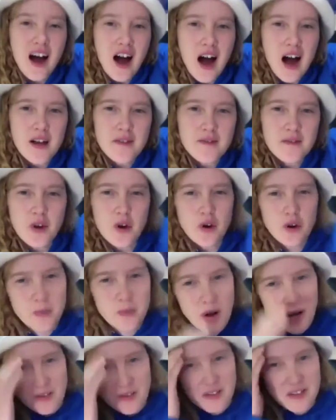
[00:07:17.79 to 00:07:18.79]
I've known
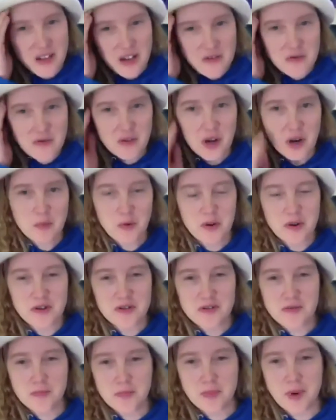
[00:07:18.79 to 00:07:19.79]
about Clowns Without Borders